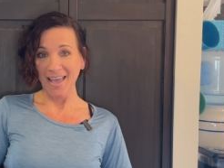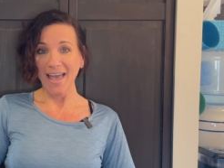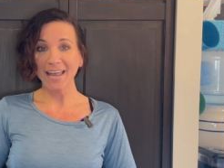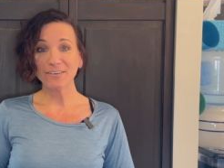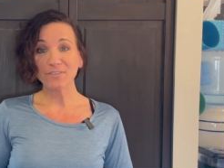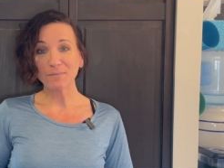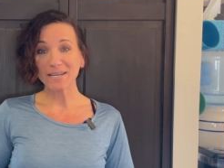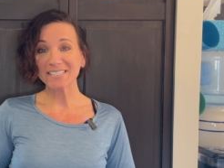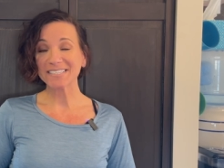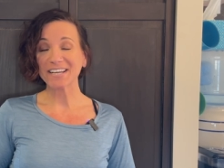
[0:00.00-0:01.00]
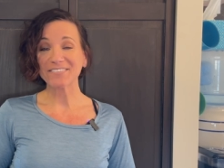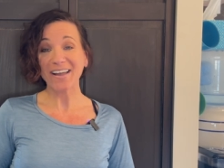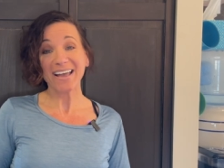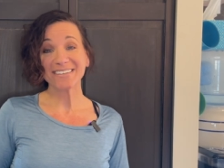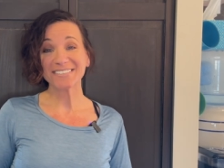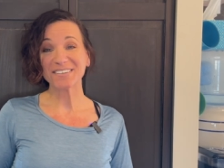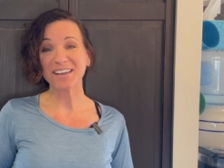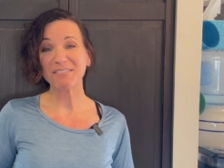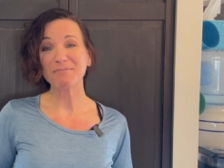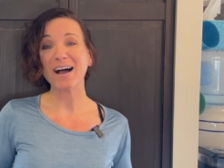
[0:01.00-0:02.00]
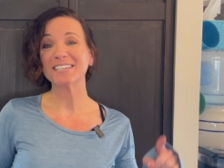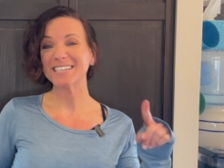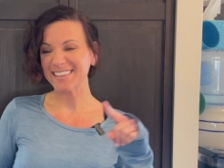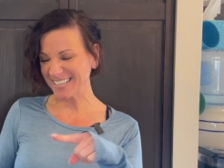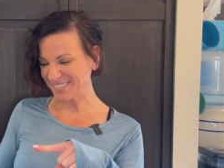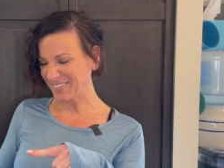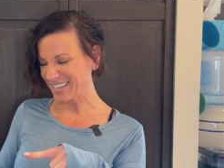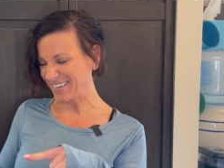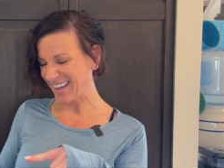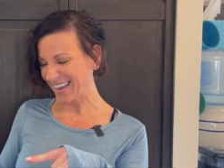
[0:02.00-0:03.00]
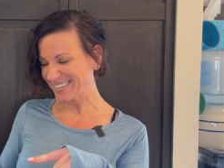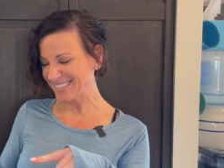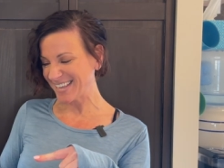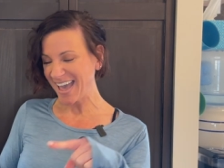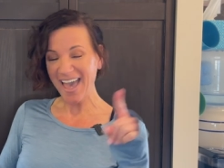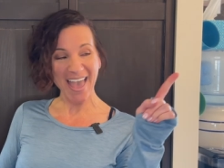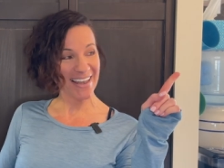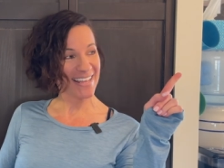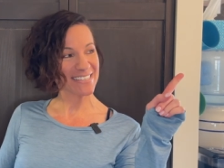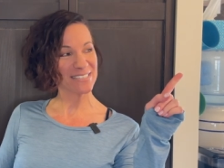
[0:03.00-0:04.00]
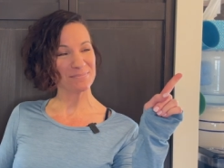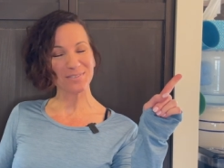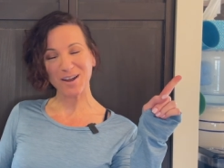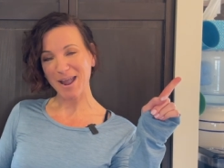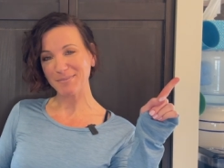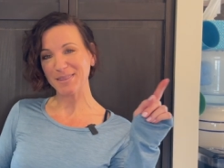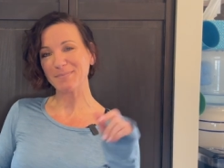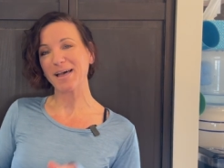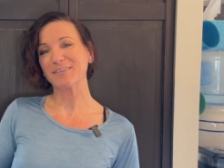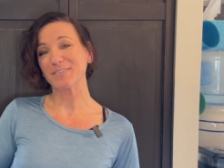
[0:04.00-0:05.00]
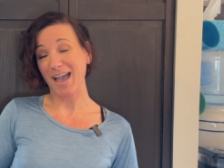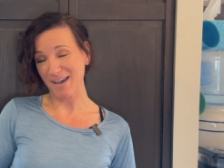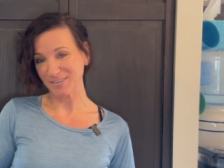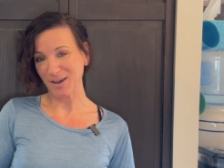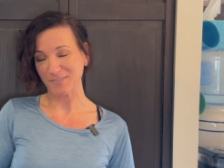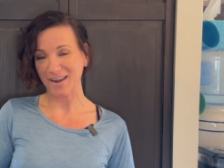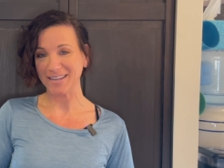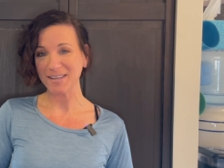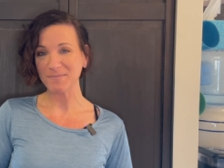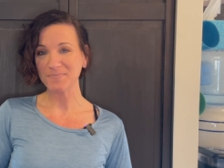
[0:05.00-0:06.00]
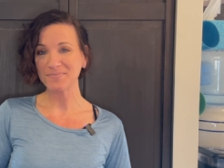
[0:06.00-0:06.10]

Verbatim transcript: And if you want to stick around, you can watch this video next, and hit subscribe and the bell if you haven't already.